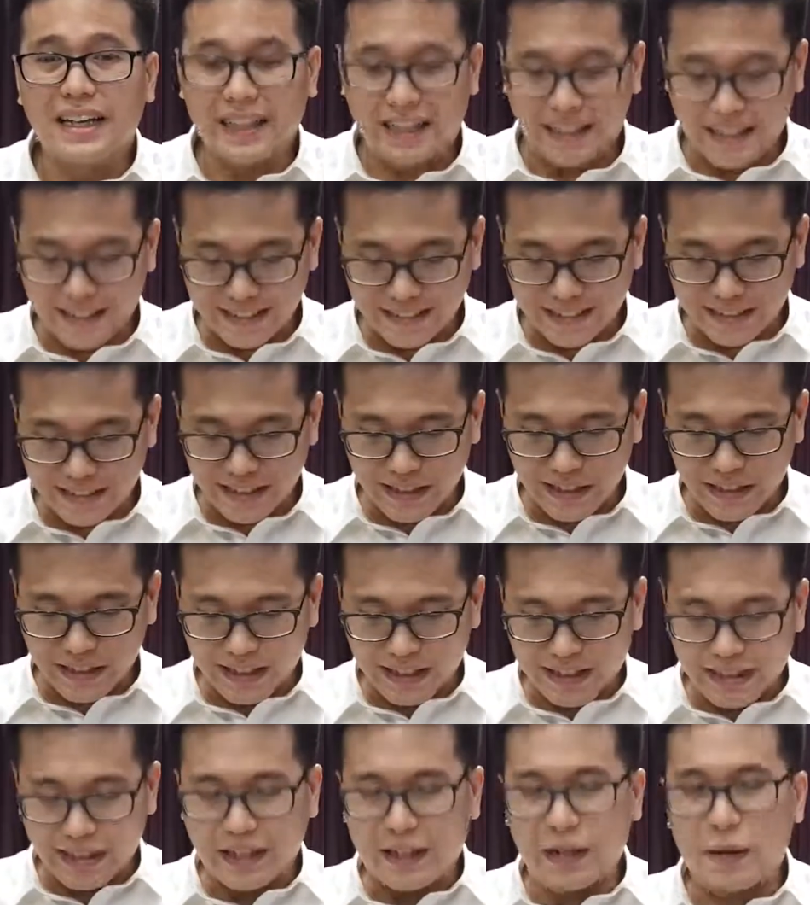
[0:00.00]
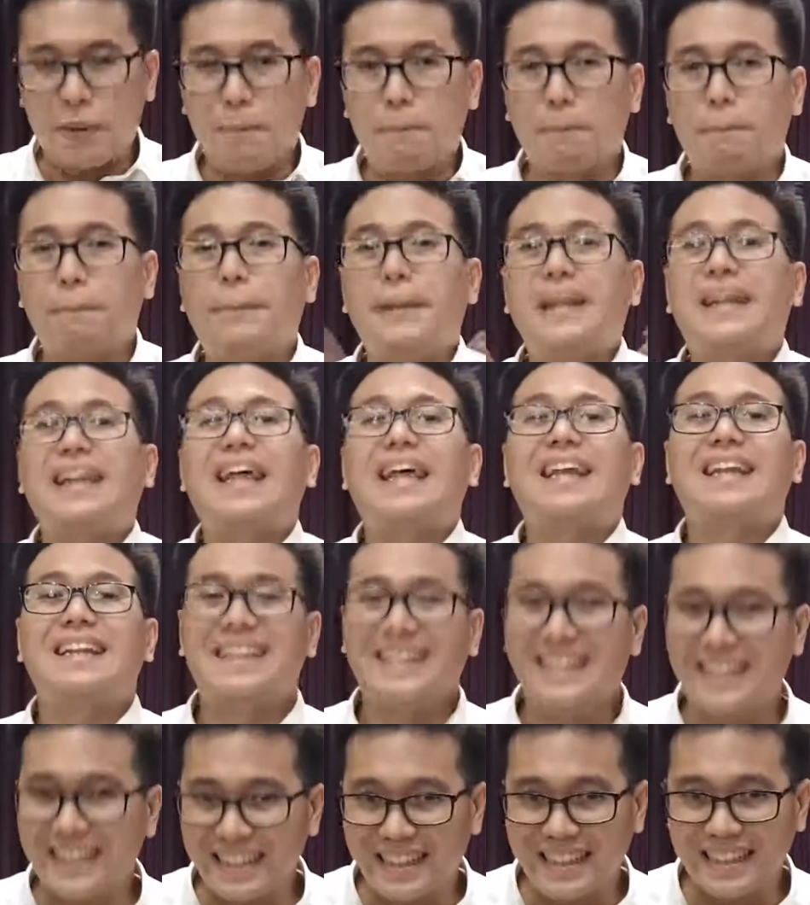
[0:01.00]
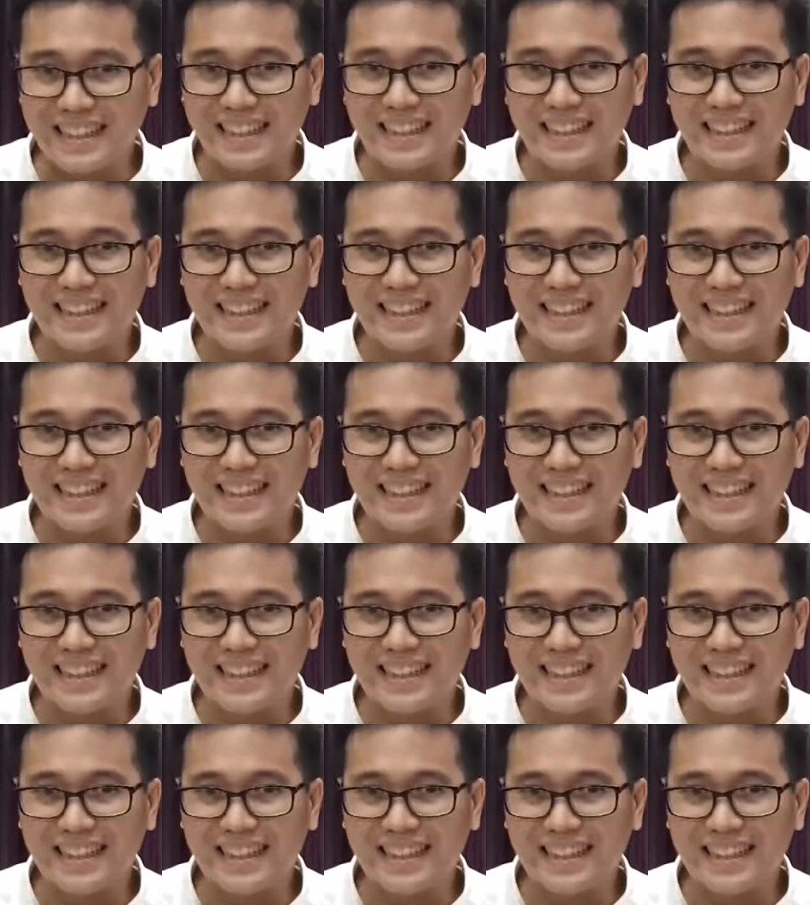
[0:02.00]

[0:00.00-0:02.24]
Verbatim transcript: is plenty.